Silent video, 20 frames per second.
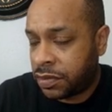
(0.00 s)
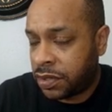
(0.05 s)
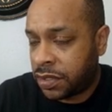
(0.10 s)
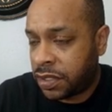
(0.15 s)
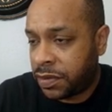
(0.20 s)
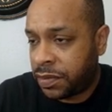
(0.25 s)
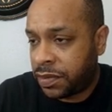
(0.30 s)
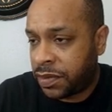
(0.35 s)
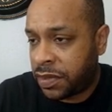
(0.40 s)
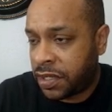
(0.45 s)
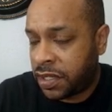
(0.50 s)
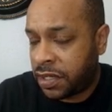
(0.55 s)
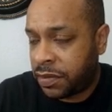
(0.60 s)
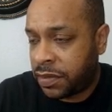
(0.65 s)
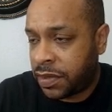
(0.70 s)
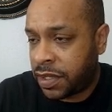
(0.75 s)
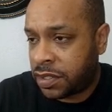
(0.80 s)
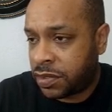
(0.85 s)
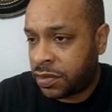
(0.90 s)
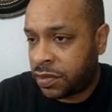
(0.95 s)
Pull up your
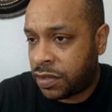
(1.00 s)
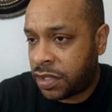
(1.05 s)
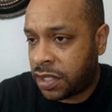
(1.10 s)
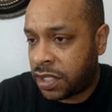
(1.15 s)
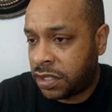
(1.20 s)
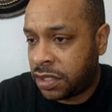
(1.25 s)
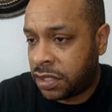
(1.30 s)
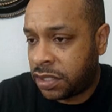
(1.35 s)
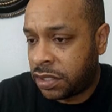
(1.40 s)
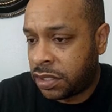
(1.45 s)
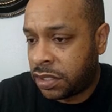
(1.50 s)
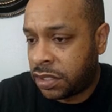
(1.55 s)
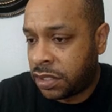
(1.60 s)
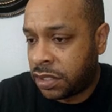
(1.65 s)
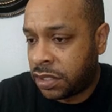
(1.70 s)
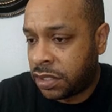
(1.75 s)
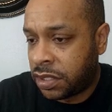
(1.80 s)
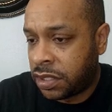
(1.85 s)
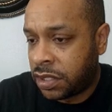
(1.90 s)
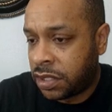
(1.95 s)
MetaMask wallet.
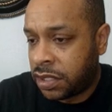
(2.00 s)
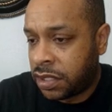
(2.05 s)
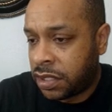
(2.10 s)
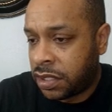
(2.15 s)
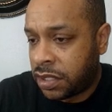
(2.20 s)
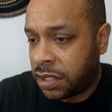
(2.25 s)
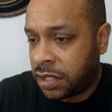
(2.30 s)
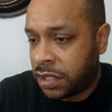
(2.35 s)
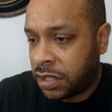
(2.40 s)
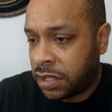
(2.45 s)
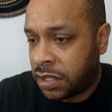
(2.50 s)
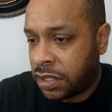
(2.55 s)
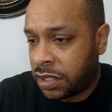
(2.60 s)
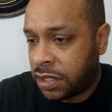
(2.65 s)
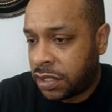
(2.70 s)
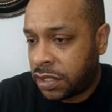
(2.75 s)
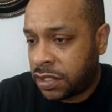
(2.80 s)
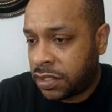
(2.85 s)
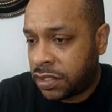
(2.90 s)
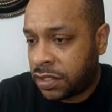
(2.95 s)

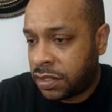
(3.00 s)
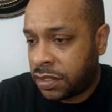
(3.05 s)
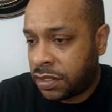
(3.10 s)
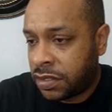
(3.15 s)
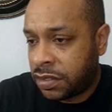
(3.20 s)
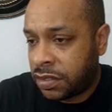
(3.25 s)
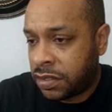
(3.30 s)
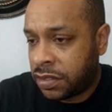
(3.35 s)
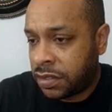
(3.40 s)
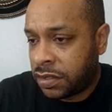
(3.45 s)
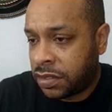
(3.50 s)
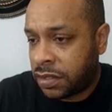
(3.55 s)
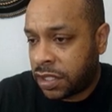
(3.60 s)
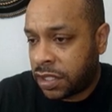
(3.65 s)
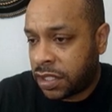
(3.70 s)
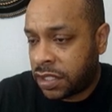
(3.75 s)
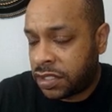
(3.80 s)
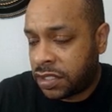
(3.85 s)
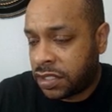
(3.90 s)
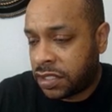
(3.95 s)
You can,
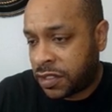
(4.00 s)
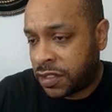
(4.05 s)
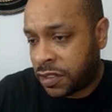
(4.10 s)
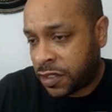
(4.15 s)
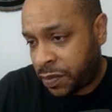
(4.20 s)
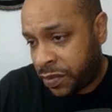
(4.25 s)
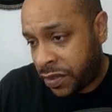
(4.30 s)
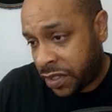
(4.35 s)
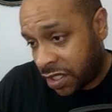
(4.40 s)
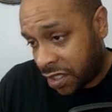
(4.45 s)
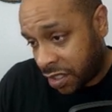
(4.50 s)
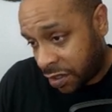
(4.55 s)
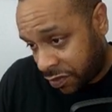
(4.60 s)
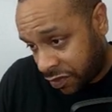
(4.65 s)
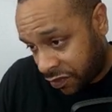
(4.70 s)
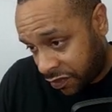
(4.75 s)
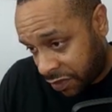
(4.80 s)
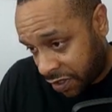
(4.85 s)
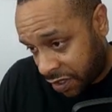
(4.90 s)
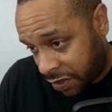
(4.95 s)
I guess you can speed it
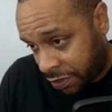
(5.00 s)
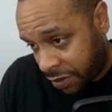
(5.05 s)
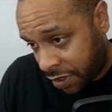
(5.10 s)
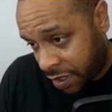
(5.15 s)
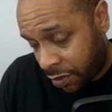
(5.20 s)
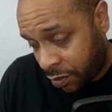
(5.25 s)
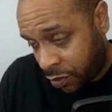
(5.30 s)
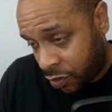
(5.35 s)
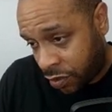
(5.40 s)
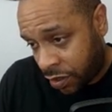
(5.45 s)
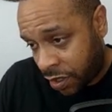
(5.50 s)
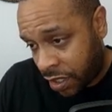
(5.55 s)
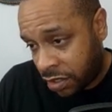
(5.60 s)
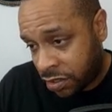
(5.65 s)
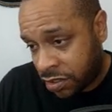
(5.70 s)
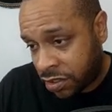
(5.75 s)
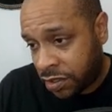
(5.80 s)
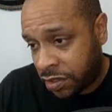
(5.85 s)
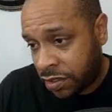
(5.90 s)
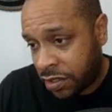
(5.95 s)
up by paying more, and
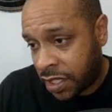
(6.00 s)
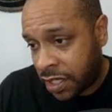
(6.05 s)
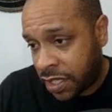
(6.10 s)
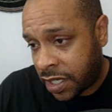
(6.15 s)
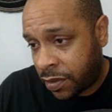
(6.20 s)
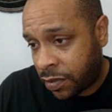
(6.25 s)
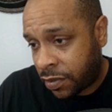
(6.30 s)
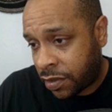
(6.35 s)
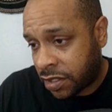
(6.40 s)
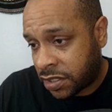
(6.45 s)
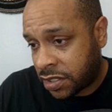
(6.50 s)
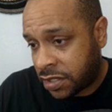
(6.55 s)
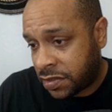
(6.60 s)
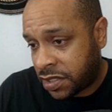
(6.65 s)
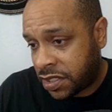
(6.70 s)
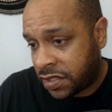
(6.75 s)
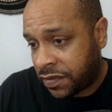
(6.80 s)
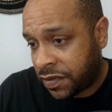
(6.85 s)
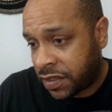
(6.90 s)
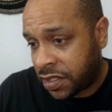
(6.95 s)
I'll show you how that works. Let me
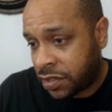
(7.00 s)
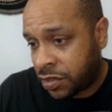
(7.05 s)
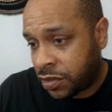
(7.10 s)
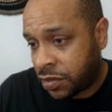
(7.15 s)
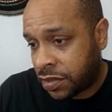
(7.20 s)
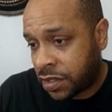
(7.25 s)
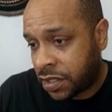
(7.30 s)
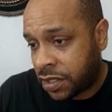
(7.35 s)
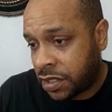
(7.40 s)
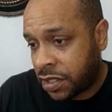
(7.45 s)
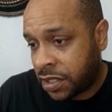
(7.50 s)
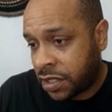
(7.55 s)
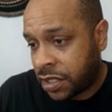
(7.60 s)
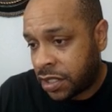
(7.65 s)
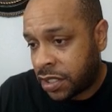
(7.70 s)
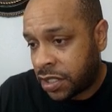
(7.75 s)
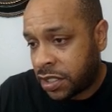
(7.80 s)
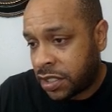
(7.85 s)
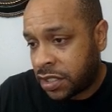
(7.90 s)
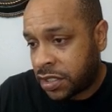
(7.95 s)
see if I can do it.
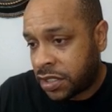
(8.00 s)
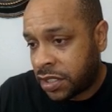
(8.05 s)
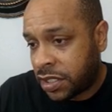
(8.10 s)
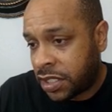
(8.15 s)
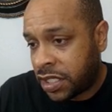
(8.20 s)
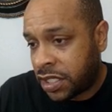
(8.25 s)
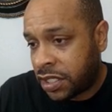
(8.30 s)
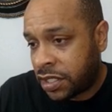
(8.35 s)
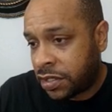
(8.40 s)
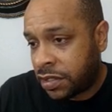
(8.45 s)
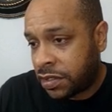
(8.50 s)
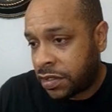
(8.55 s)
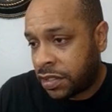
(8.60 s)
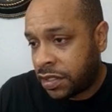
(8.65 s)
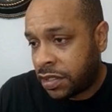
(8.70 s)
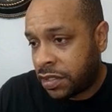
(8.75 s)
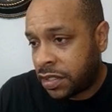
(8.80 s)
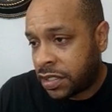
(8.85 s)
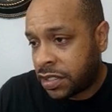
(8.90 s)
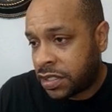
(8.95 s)
So here,
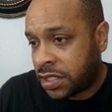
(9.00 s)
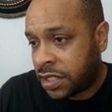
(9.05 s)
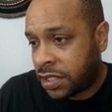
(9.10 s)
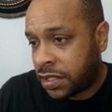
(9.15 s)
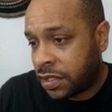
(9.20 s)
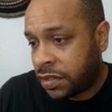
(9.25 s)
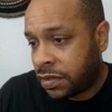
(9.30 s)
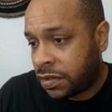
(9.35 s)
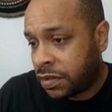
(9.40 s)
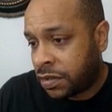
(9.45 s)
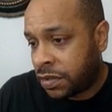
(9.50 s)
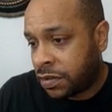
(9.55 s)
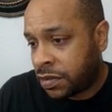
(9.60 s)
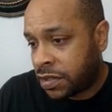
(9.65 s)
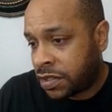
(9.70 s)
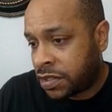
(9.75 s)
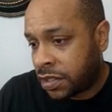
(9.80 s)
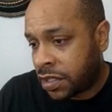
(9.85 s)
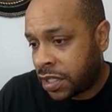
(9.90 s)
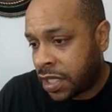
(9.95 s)
you can see
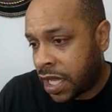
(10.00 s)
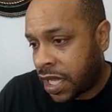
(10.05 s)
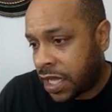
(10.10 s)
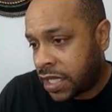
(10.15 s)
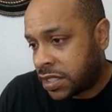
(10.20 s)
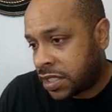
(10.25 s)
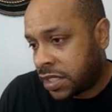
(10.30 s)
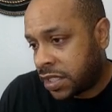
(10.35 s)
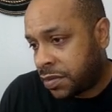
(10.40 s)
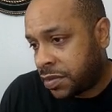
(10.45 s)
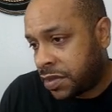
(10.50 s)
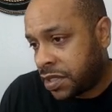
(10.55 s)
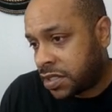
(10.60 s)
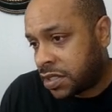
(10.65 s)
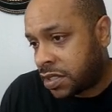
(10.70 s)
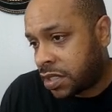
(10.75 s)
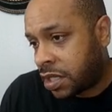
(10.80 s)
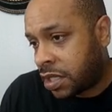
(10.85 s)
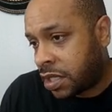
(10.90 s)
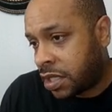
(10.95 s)
what your gas
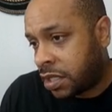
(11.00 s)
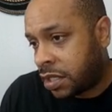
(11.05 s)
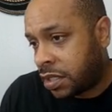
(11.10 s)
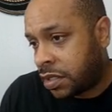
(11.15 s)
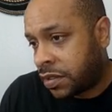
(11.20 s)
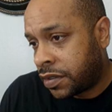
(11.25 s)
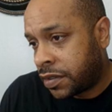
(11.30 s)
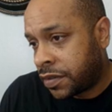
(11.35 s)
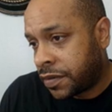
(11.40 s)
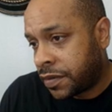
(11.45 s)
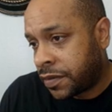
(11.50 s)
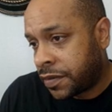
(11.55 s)
limits are.